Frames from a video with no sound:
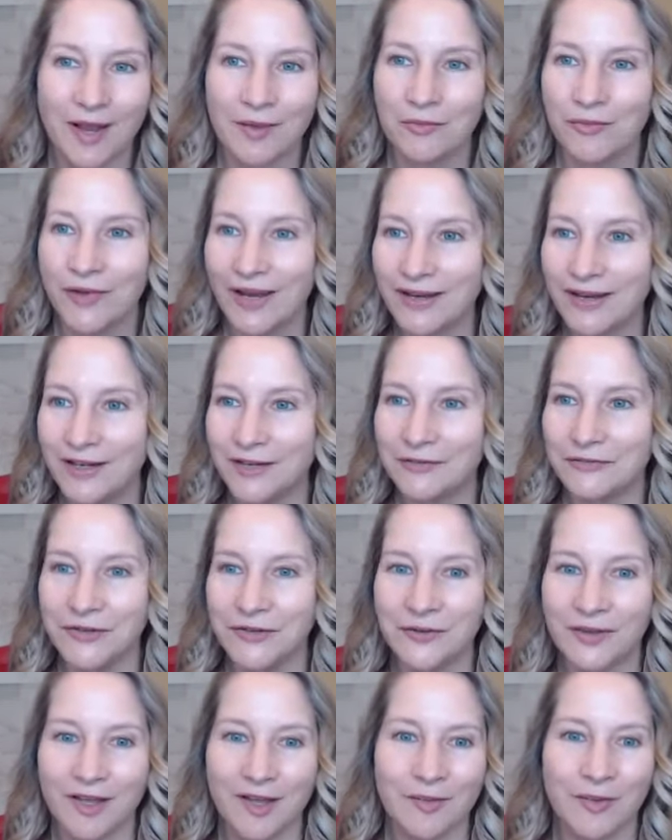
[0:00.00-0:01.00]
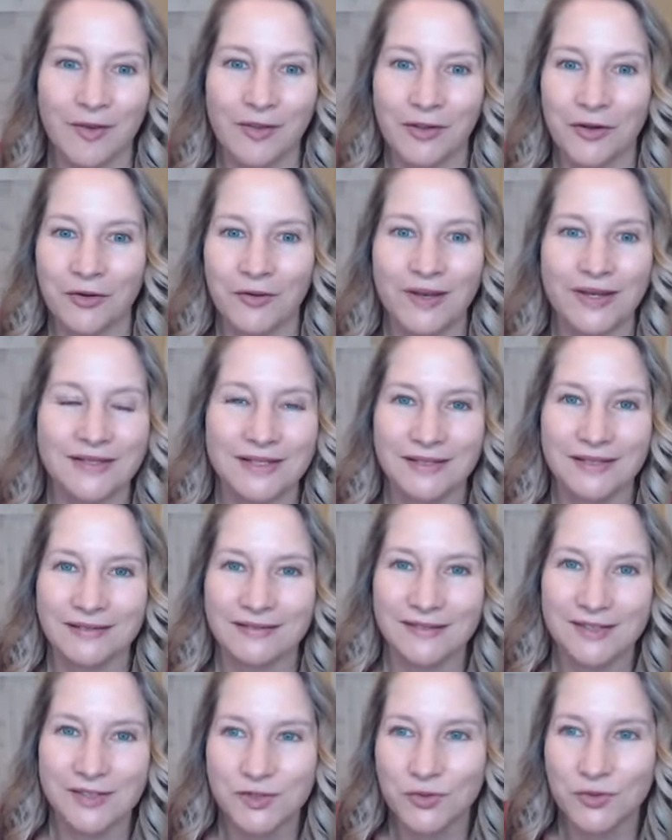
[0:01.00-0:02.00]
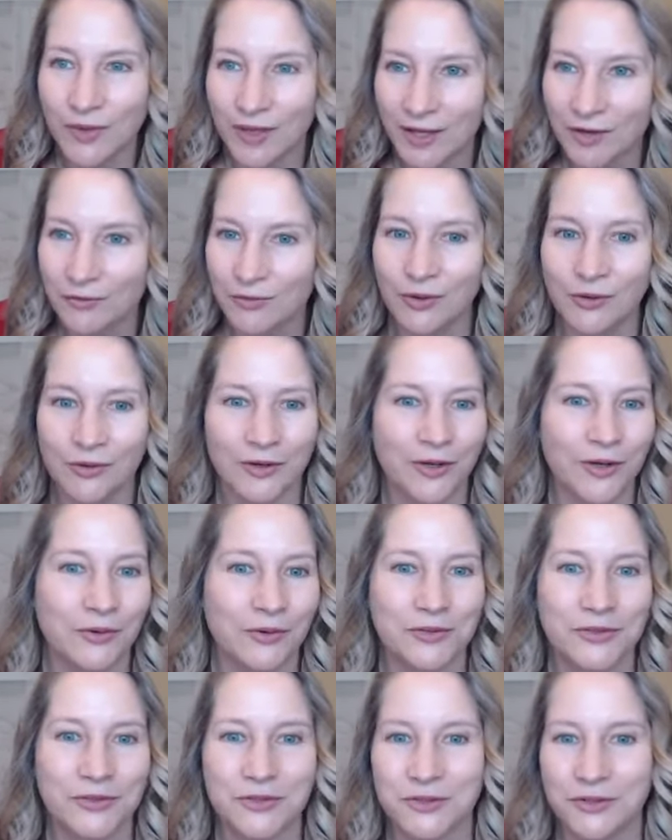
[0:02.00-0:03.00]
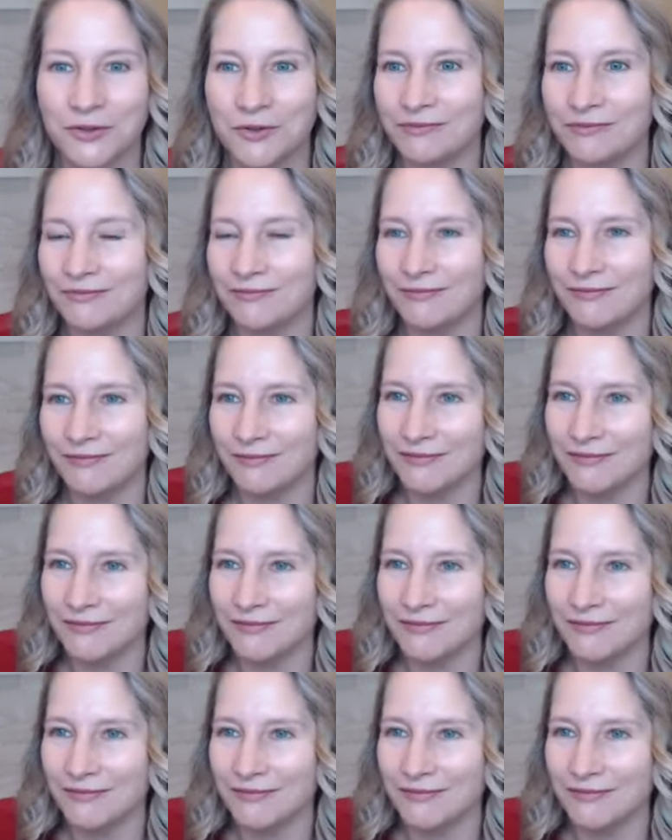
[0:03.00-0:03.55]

I'm ready to feel like I'm on the crazy swing roller coaster,